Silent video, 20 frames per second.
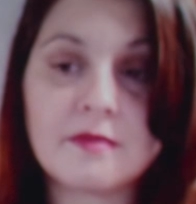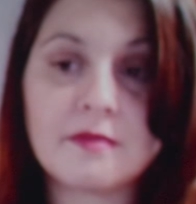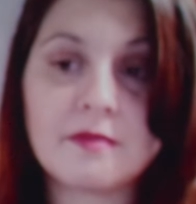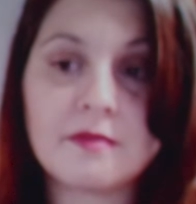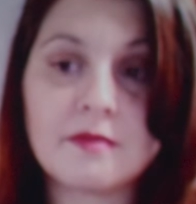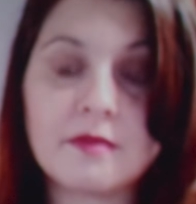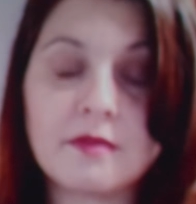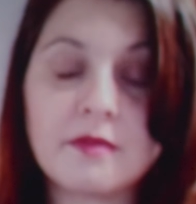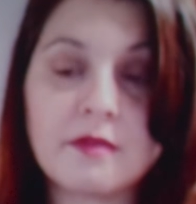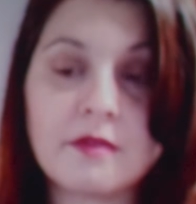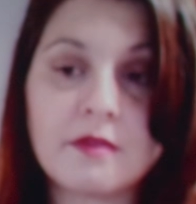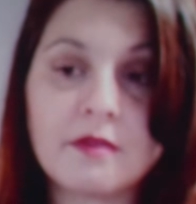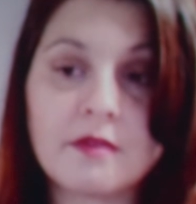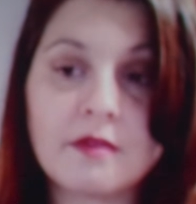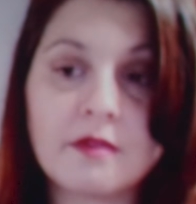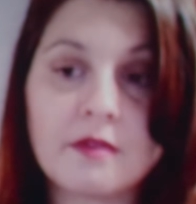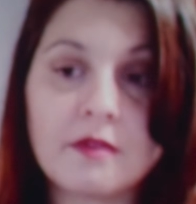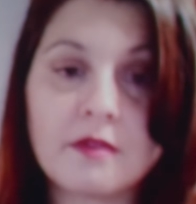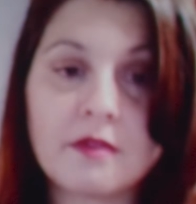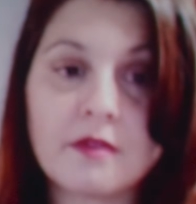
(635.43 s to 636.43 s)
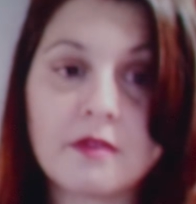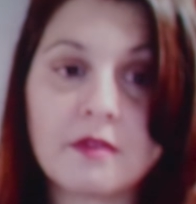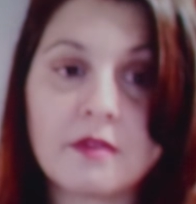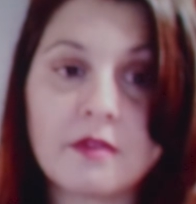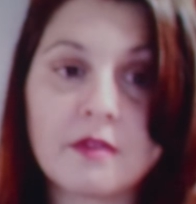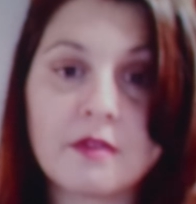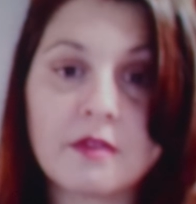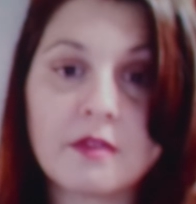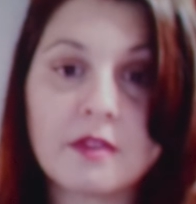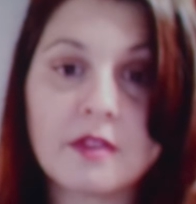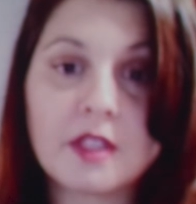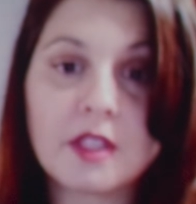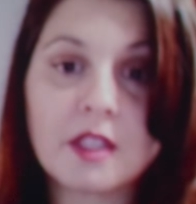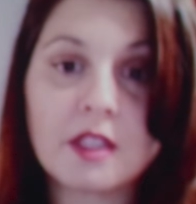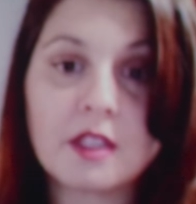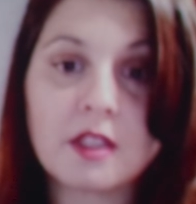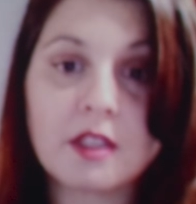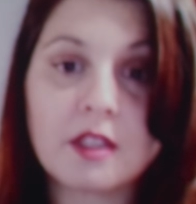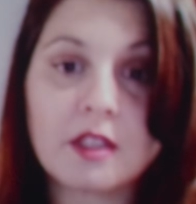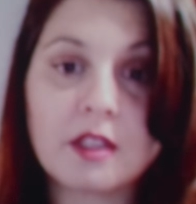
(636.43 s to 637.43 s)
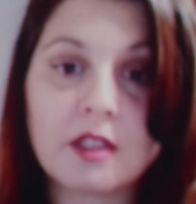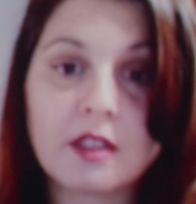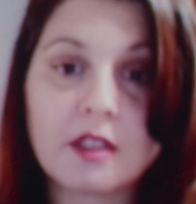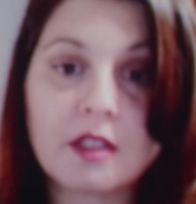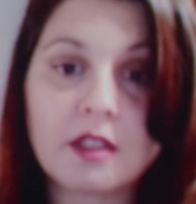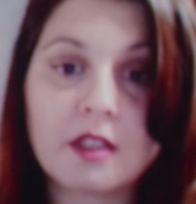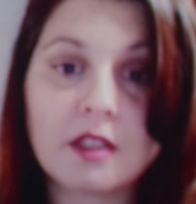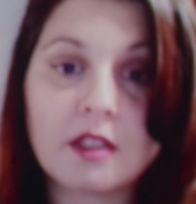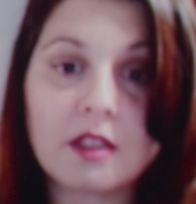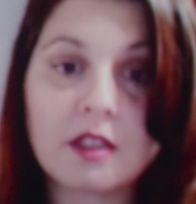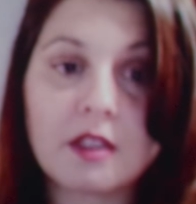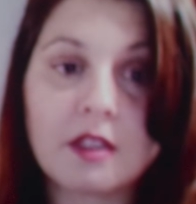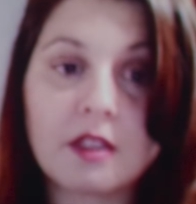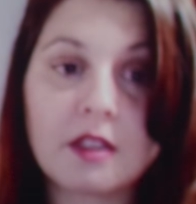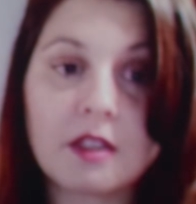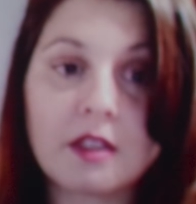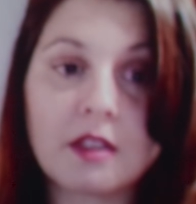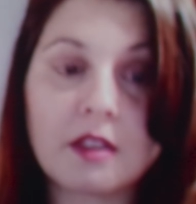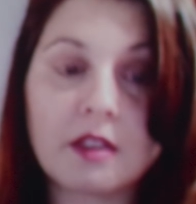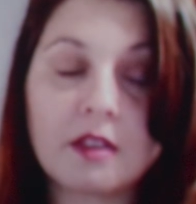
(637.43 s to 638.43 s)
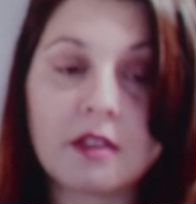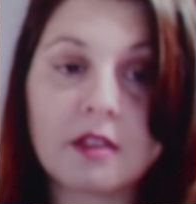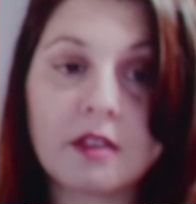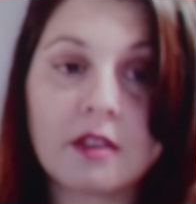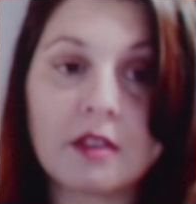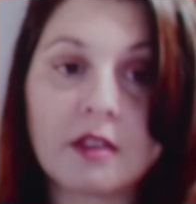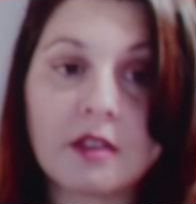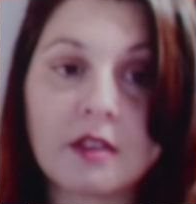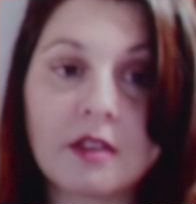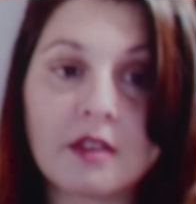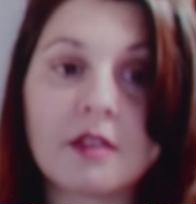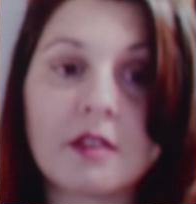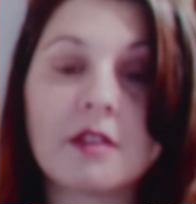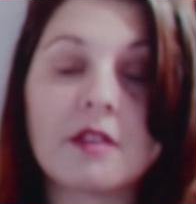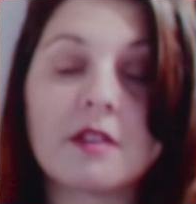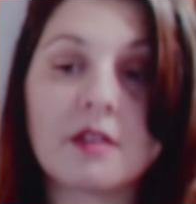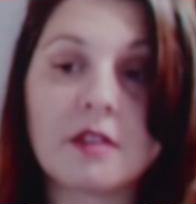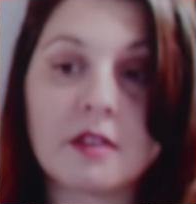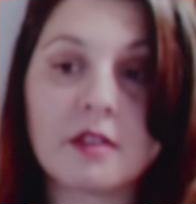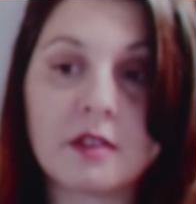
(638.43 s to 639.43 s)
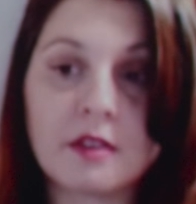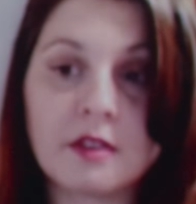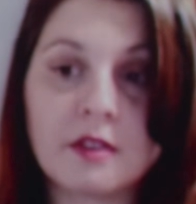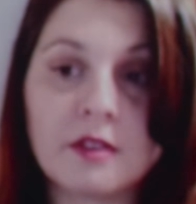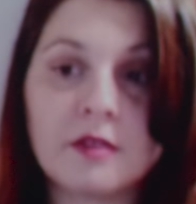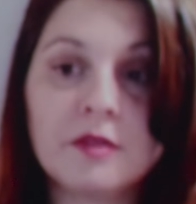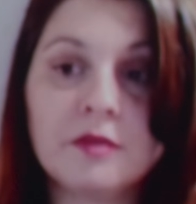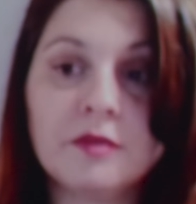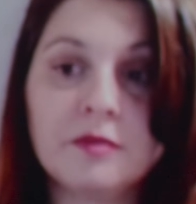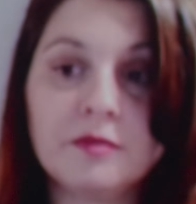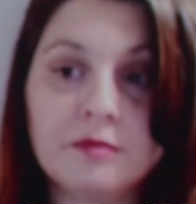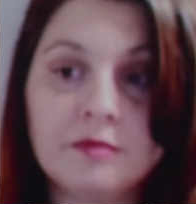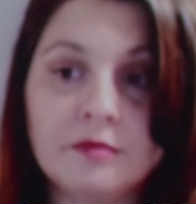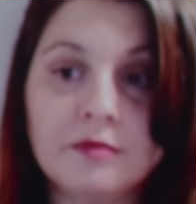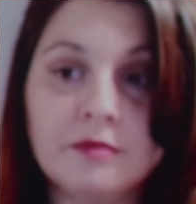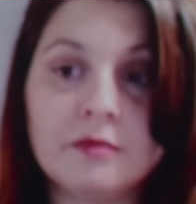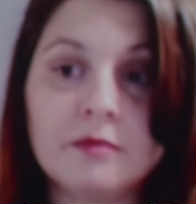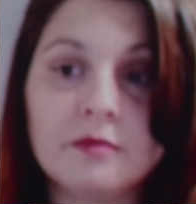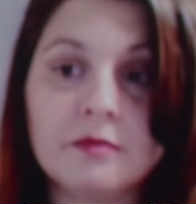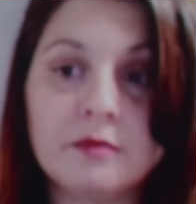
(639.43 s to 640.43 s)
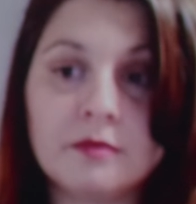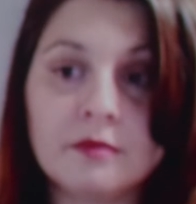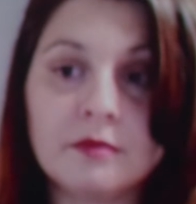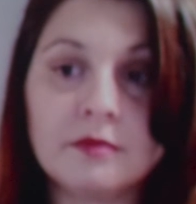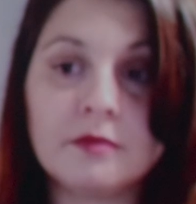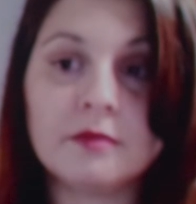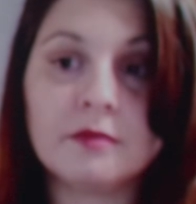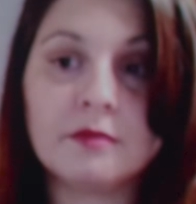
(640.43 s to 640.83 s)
The person shown says nothing.